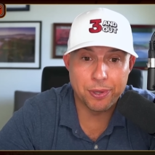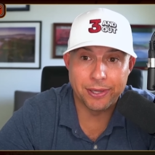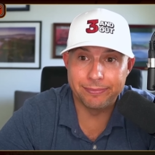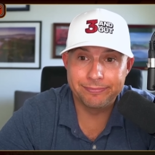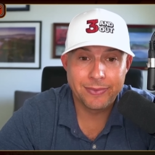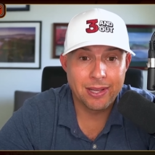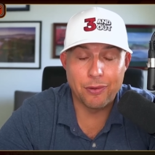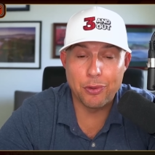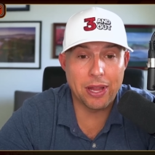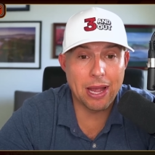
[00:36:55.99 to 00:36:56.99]
but if
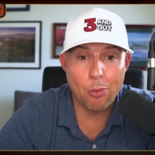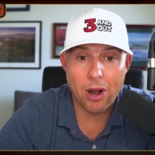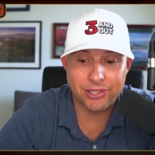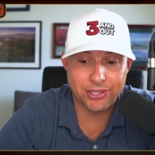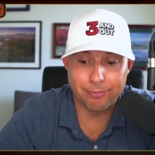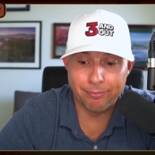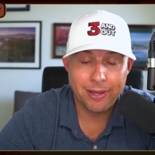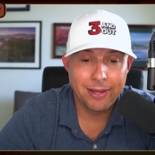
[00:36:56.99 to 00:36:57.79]
you think I'm watching